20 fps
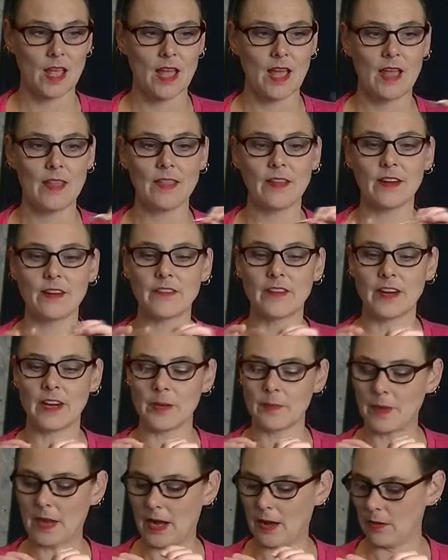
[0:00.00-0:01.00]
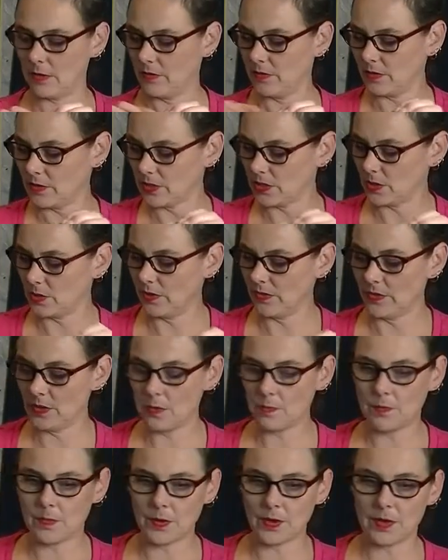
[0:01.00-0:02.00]
And they're very powerful. So if
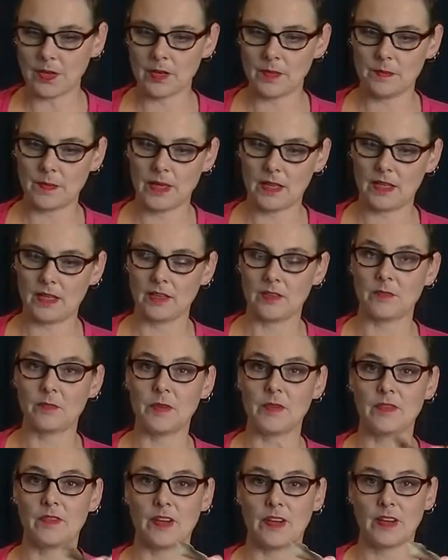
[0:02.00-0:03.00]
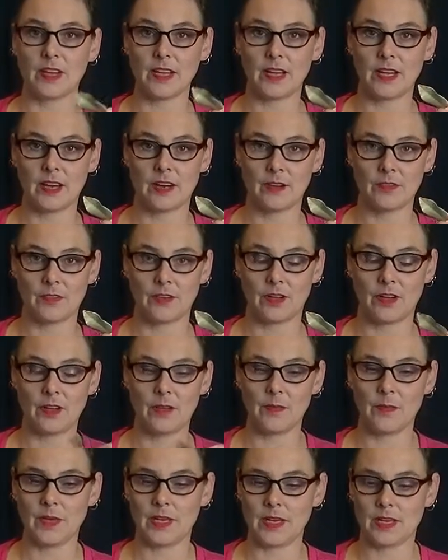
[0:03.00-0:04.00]
you burn a bay leaf, be very
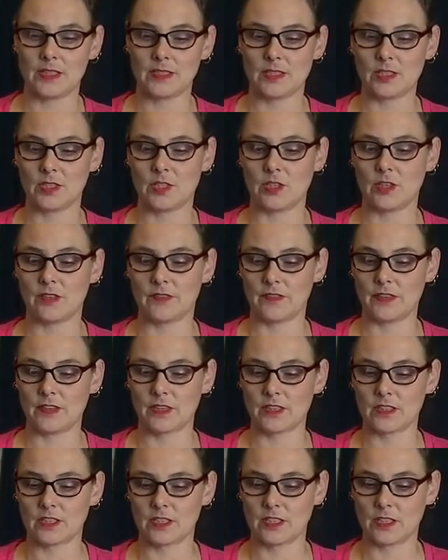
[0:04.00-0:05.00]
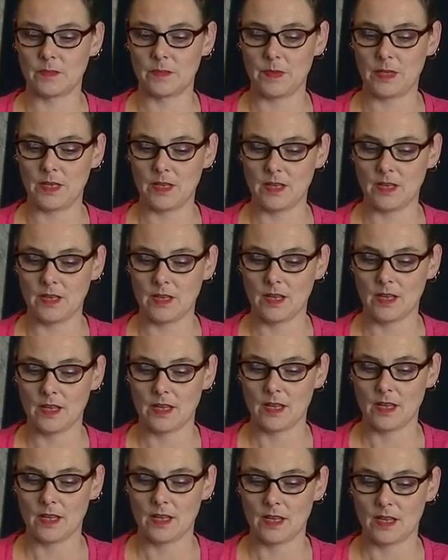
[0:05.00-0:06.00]
careful because your fingers could be
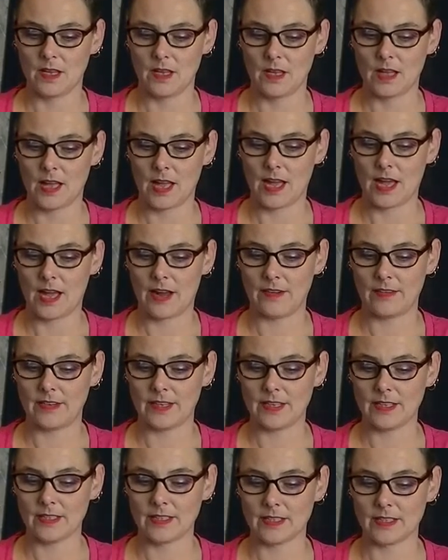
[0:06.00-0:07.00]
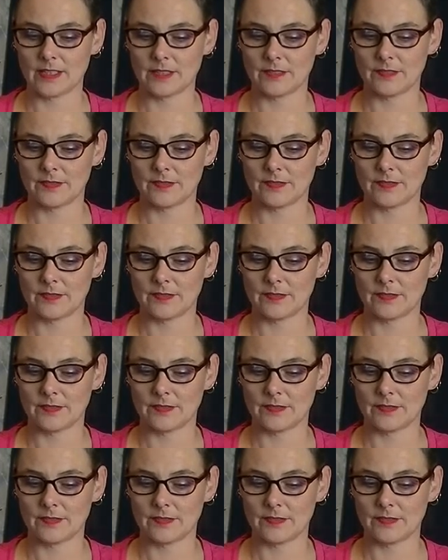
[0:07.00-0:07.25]
at risk.